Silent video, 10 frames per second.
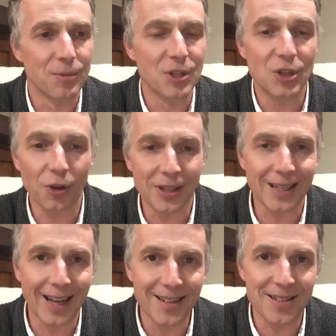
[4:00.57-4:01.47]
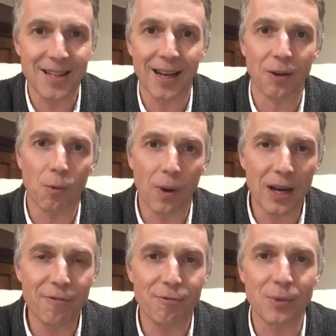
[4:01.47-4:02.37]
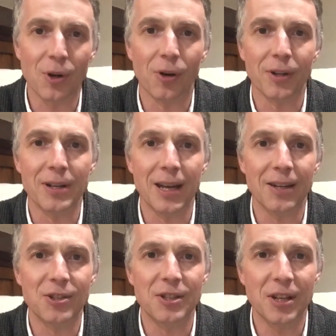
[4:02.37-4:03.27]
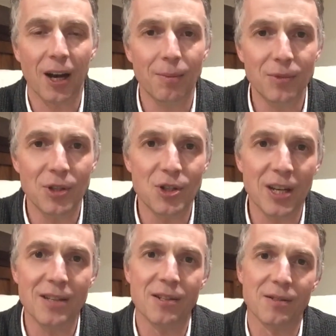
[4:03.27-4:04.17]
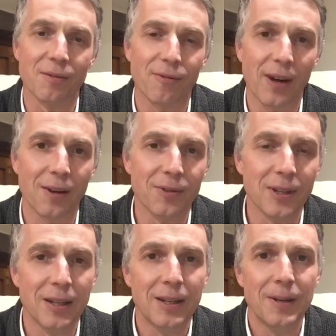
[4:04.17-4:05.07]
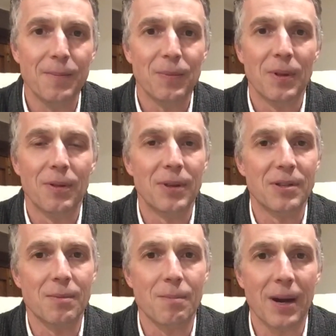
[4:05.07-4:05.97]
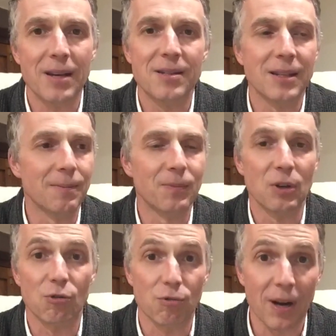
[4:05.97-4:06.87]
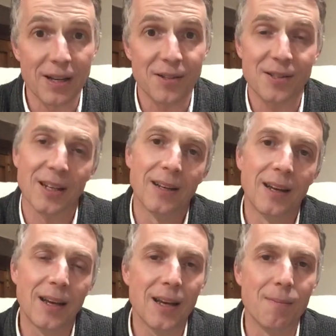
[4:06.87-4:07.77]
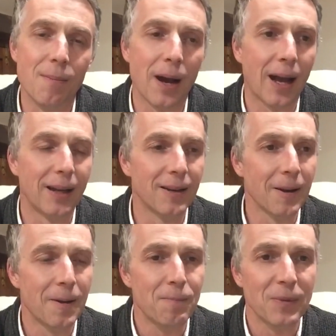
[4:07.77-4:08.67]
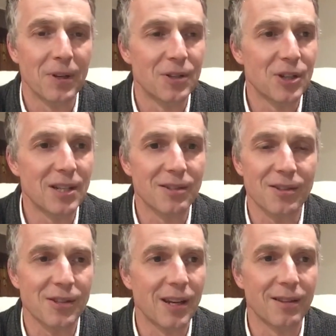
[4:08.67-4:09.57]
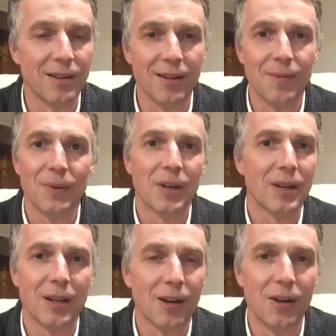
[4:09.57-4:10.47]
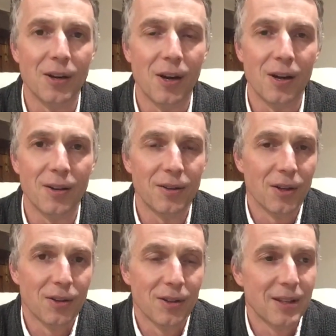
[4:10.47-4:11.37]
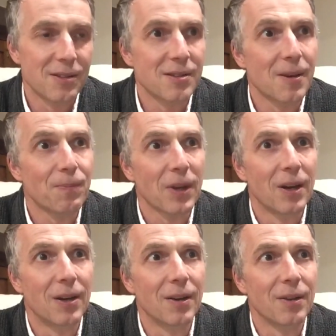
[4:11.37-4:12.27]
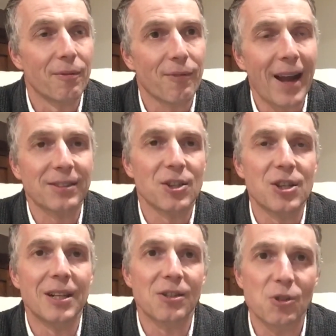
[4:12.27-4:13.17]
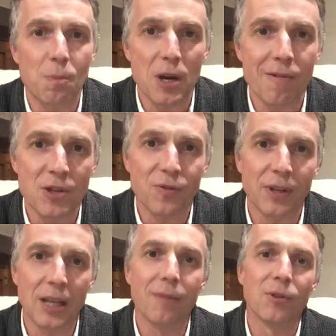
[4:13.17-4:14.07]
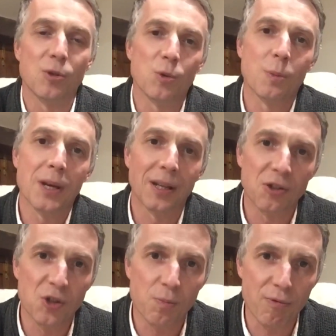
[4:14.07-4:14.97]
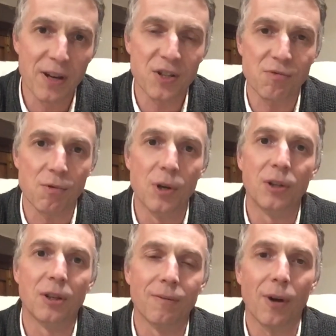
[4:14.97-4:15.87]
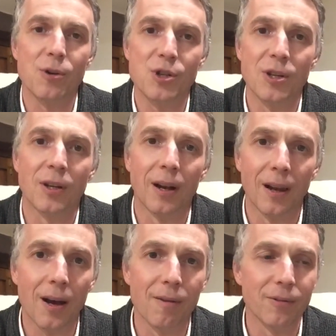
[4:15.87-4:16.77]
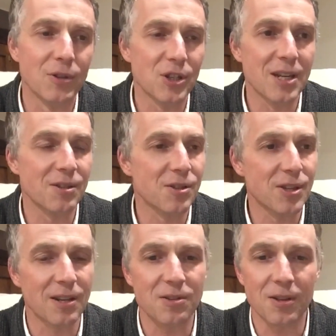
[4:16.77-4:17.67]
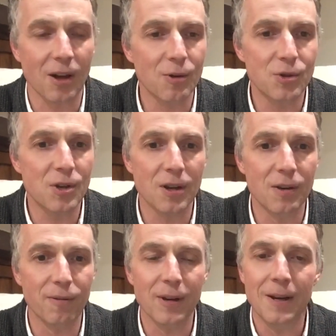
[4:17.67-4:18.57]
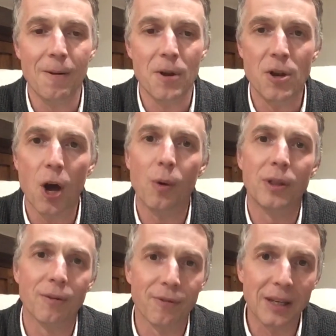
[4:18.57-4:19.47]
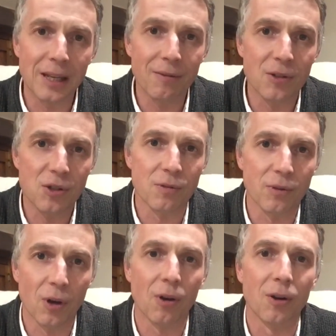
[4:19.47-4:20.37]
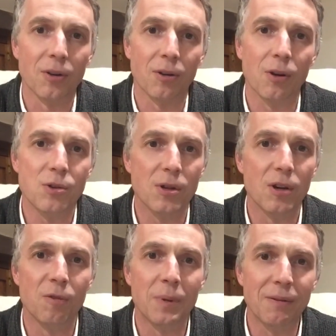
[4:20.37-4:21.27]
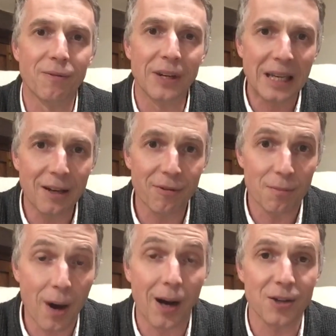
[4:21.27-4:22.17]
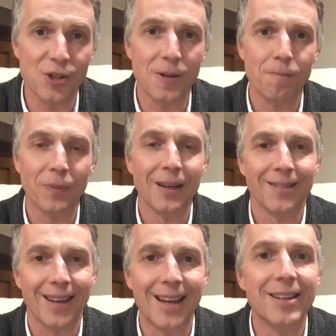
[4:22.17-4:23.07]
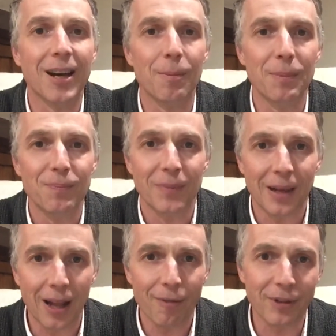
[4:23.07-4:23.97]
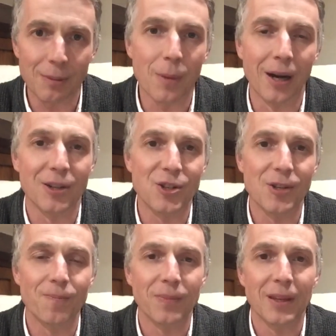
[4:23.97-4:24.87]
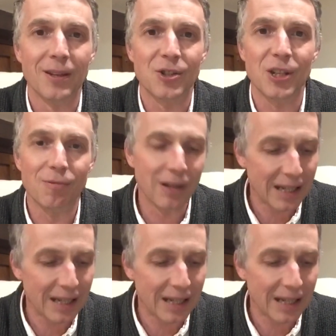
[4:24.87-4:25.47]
she'd gone against that and away from God, and yet she'd come to Jesus and found this amazing grace in him. And Jesus said that, you know, the fact that she'd experienced forgiveness was being expressed through her devotion and her love. And Jesus says that those that have known the forgiveness of God, those that have been forgiven much, they end up loving much. She'd